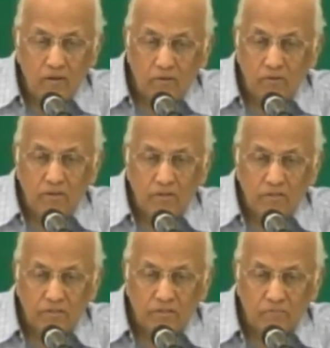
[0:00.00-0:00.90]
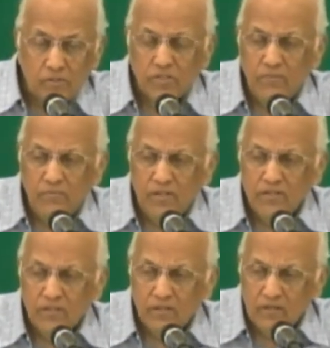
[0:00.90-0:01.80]
goodness, mercy
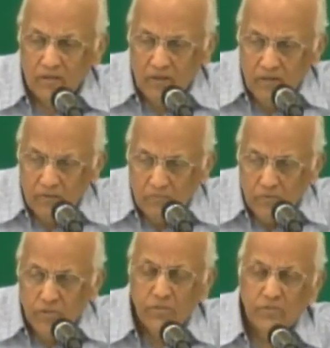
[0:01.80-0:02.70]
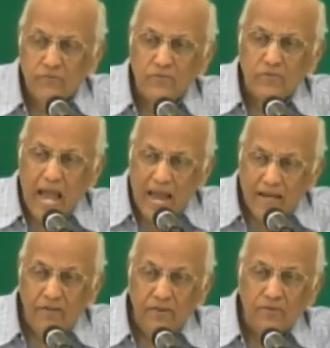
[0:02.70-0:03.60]
means a merciful
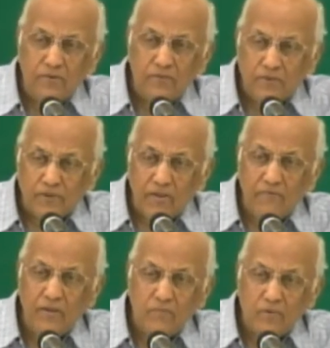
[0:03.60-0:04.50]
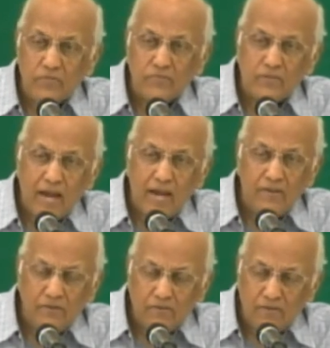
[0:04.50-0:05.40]
attitude, a forgiving, merciful
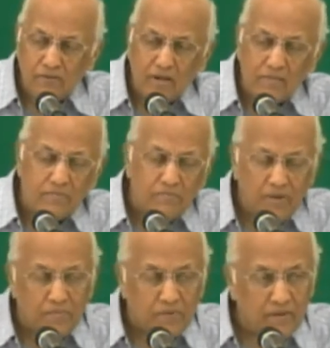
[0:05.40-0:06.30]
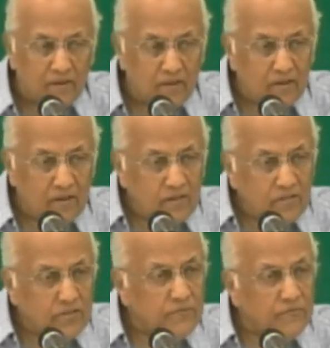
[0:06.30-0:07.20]
attitude to other people.
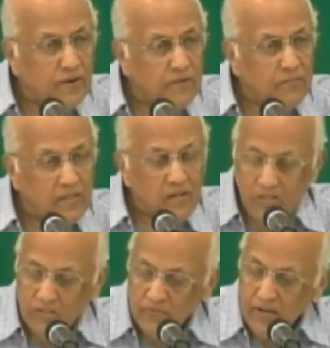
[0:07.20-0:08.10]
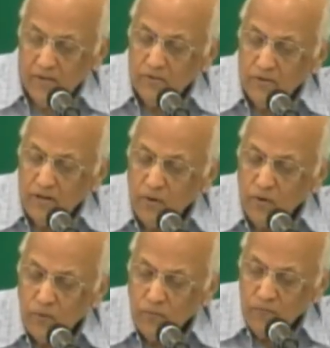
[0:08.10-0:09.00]
Just follow me. That means if I go to a
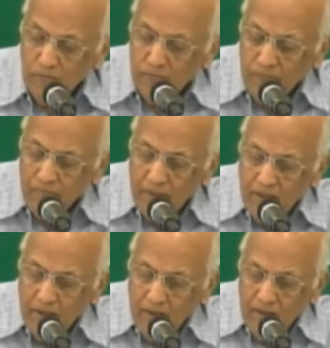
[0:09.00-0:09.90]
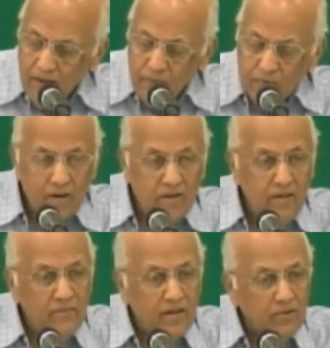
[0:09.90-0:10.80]
home, when I
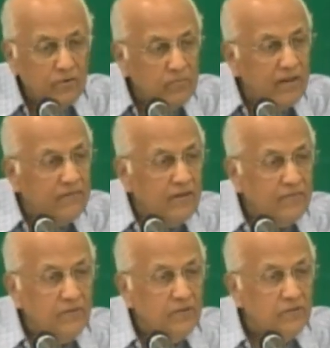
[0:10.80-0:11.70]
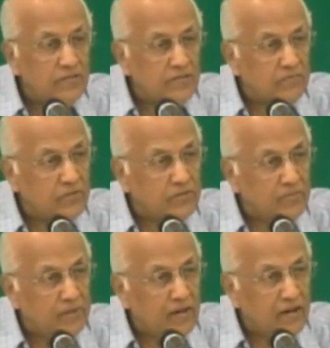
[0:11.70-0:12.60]
leave that home, I've left goodness and mercy
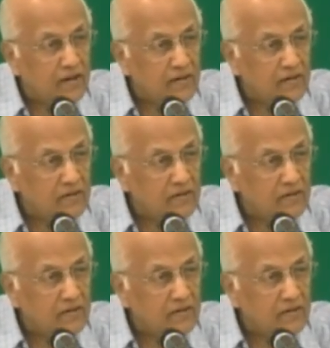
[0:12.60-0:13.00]
behind.